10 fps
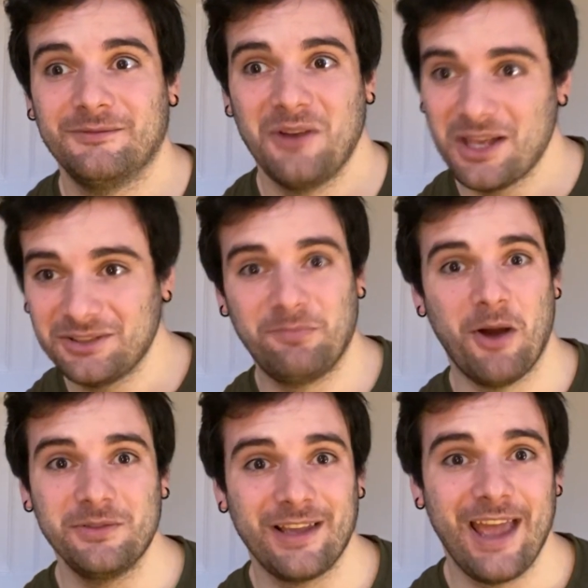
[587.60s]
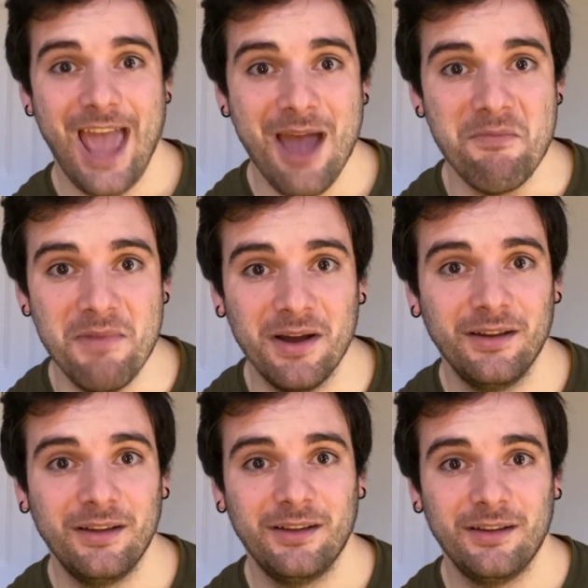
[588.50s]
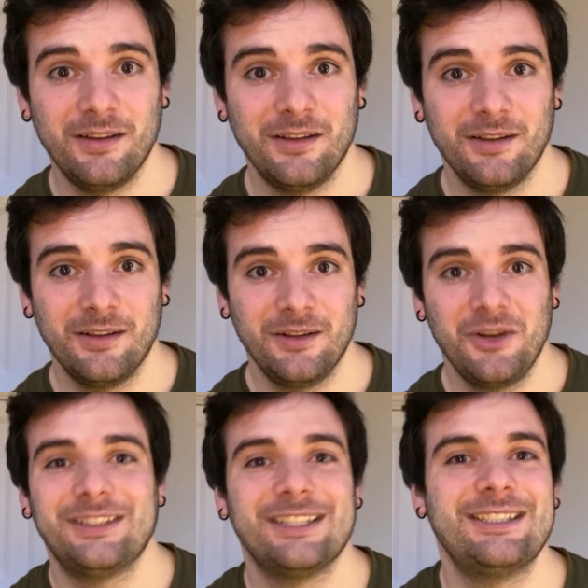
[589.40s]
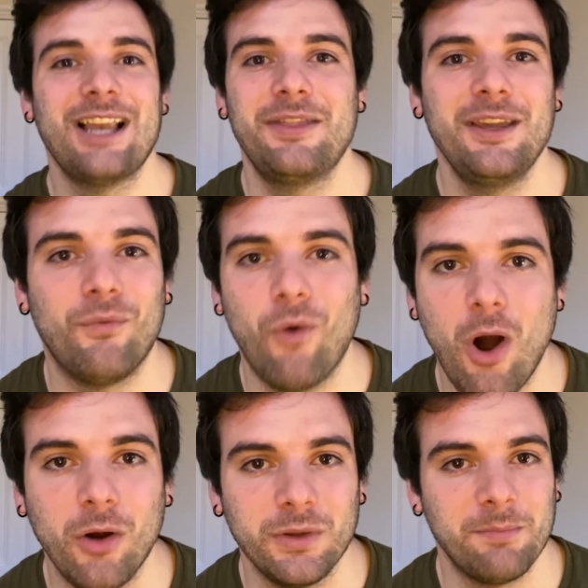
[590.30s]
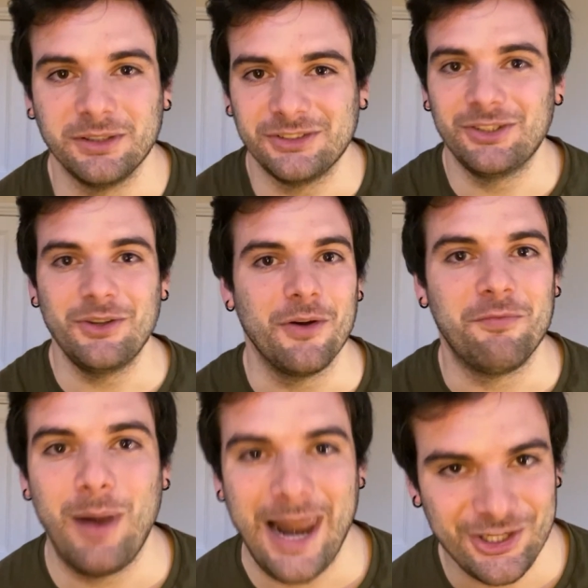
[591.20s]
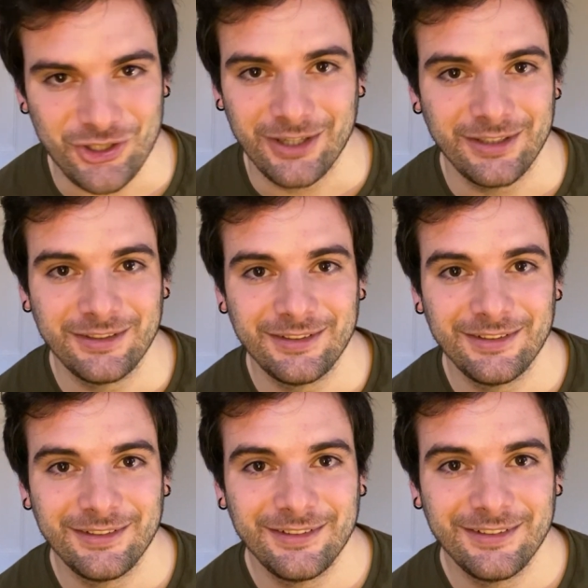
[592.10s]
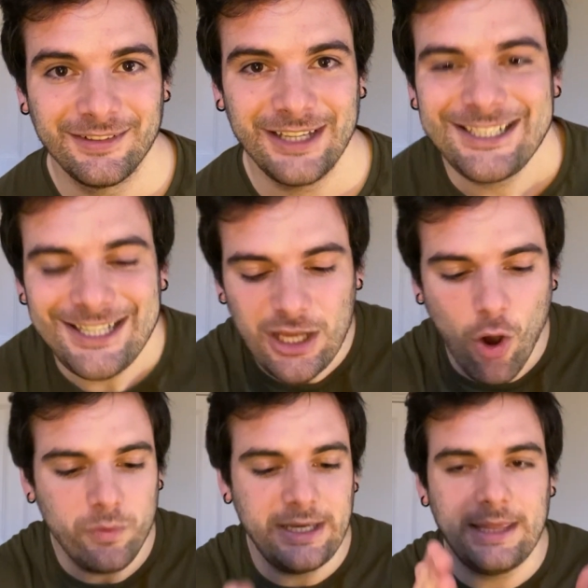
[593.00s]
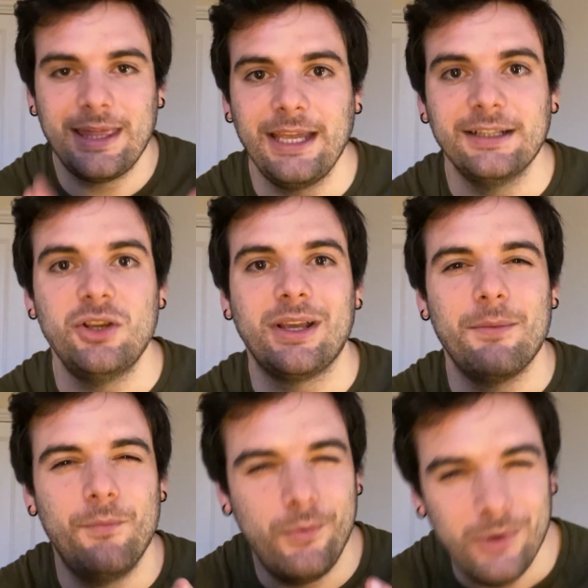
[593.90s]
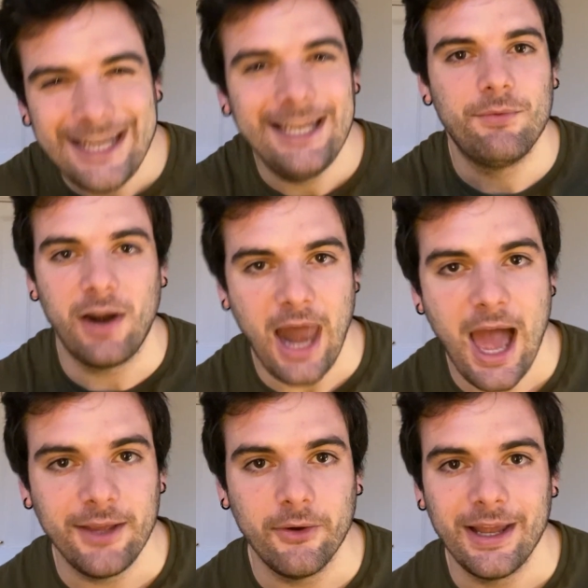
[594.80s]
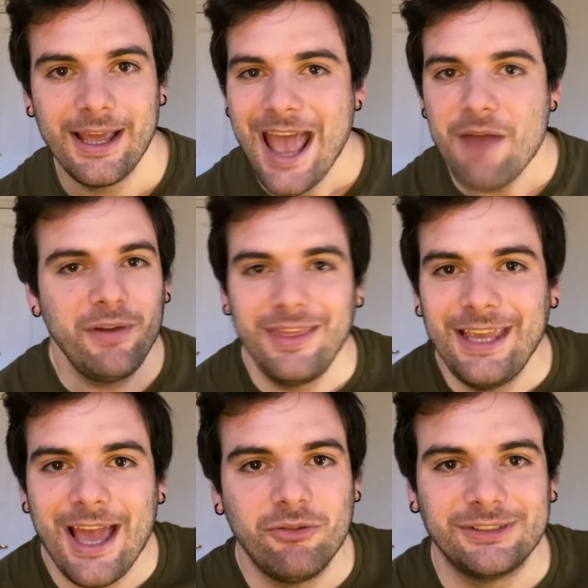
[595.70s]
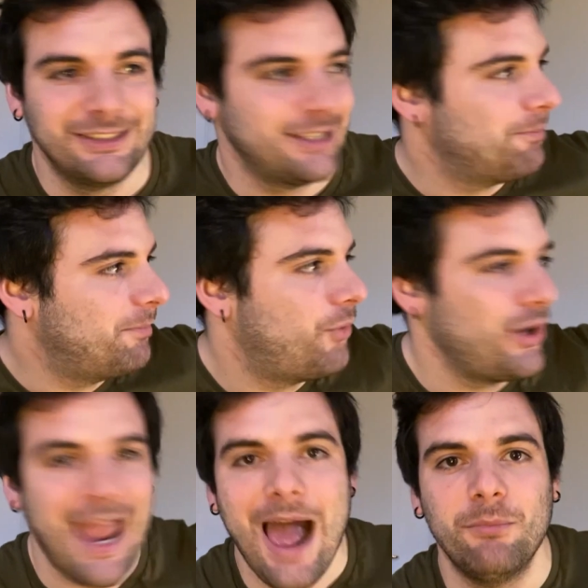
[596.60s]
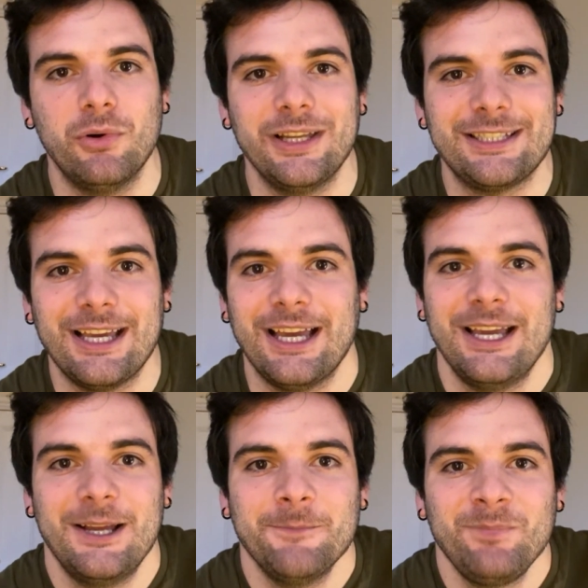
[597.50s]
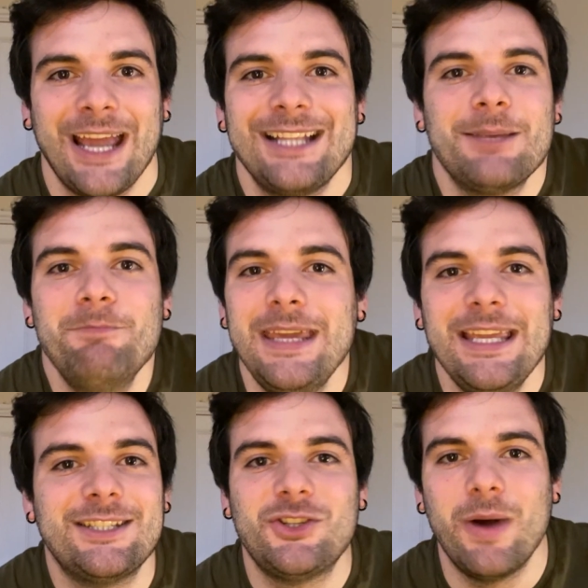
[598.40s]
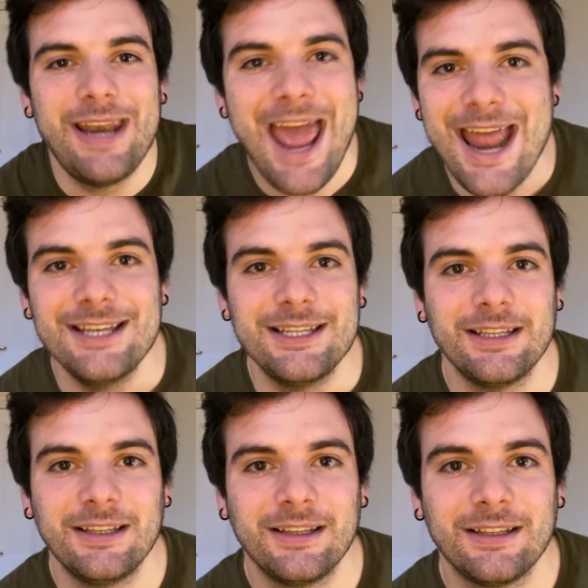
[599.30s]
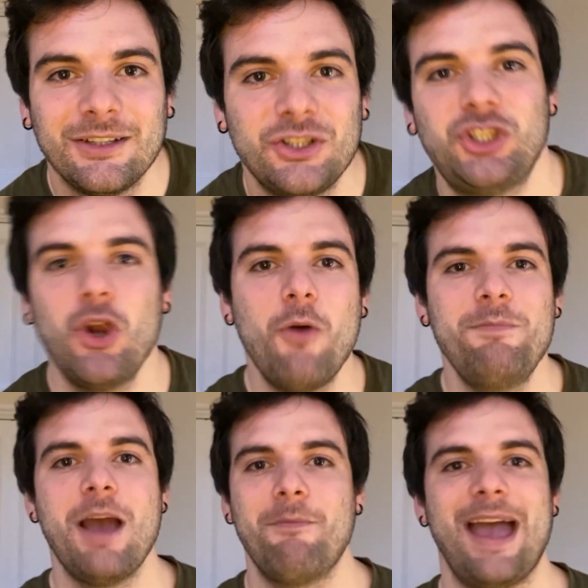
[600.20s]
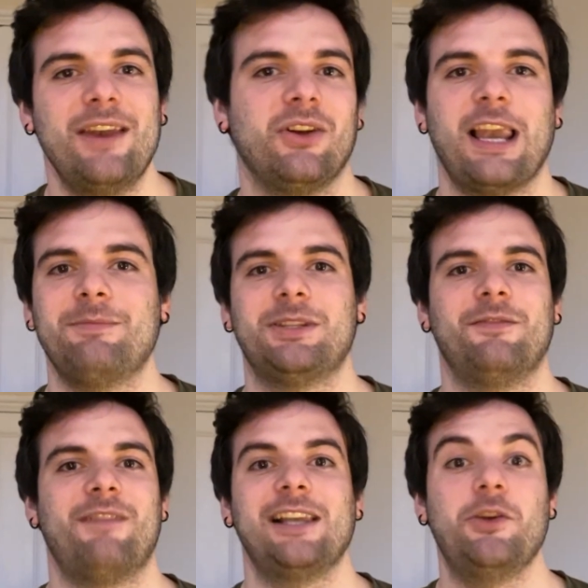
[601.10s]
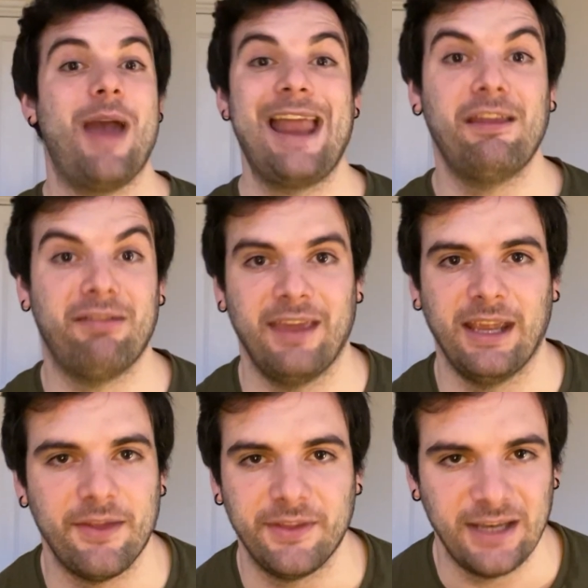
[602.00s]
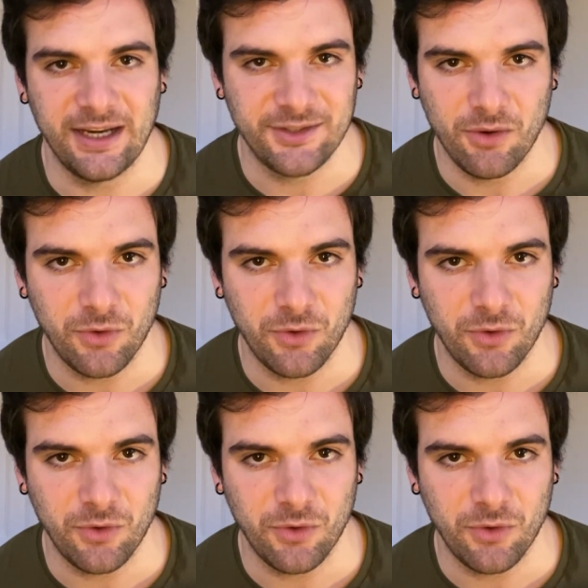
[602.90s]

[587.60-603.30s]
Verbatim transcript: Well, I suppose I am. Look, there's nothing wrong with the pursuit of pleasure. It's the only thing that you can really rely on. Everything else is a preamble. It's a, it's a means to an end. Show me a man who claims to value anything other than his own